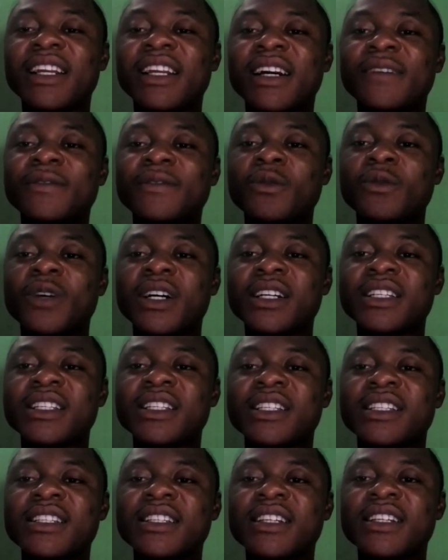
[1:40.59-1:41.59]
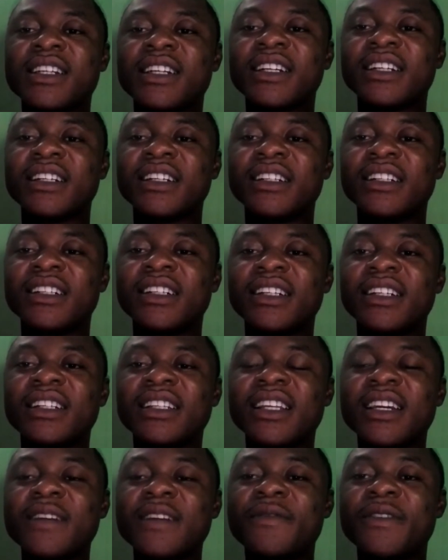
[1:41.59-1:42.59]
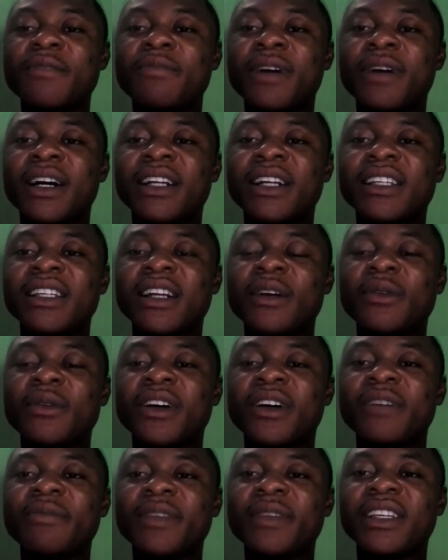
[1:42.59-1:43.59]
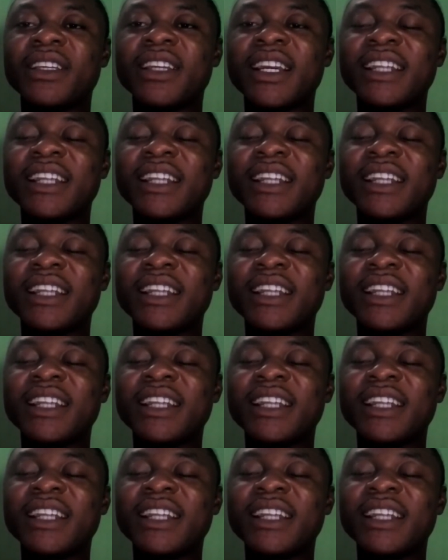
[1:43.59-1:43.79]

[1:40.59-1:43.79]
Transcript: loved ones, and everybody around me.